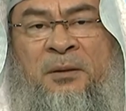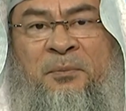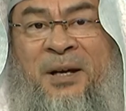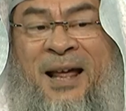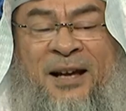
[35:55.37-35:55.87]

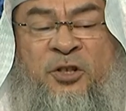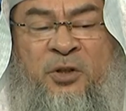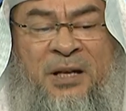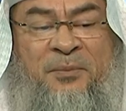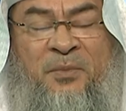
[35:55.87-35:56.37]
But
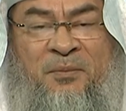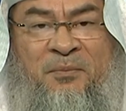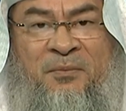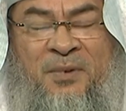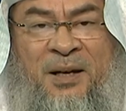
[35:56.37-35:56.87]
actually,
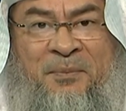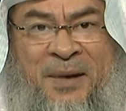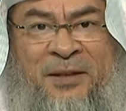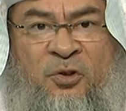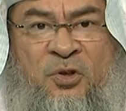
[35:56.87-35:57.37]
I'm
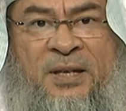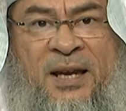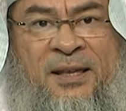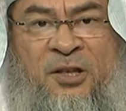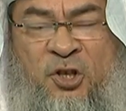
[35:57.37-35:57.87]
meant to
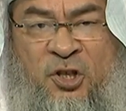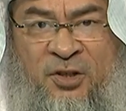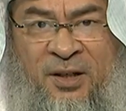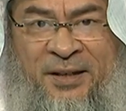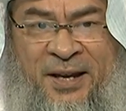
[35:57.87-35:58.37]
say that she's not